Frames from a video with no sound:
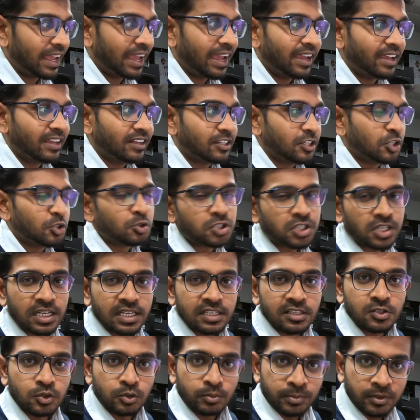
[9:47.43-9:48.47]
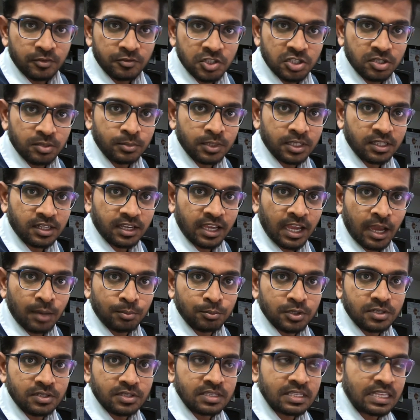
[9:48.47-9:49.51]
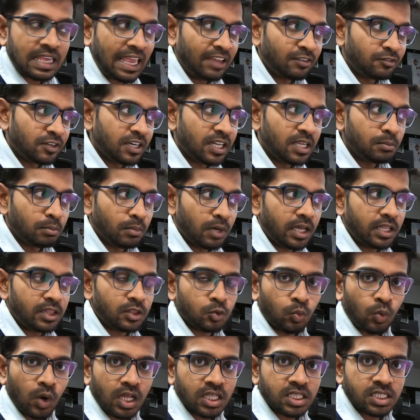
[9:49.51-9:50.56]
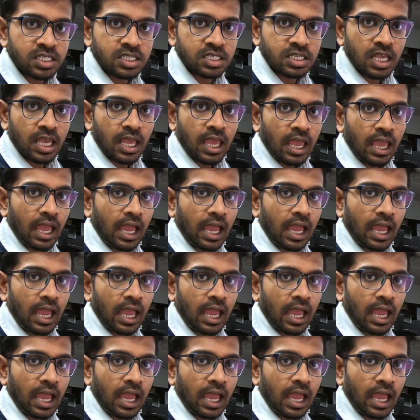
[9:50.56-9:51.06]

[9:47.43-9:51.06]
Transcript: and usually the supervision meeting happens every month once.